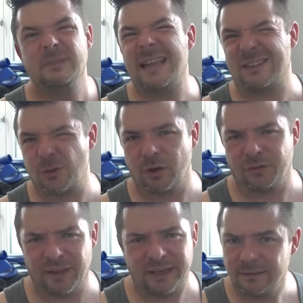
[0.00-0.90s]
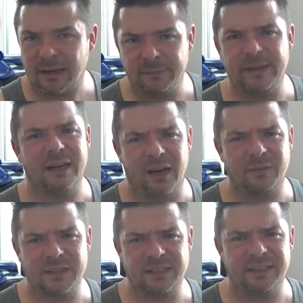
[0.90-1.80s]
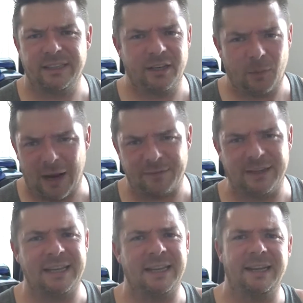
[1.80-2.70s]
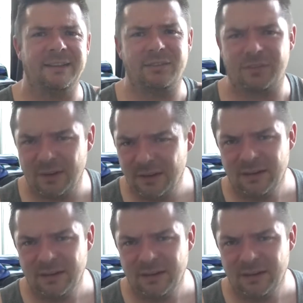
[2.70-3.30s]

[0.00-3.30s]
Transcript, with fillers: That sort of thing. I mean, obviously, you know, having kids,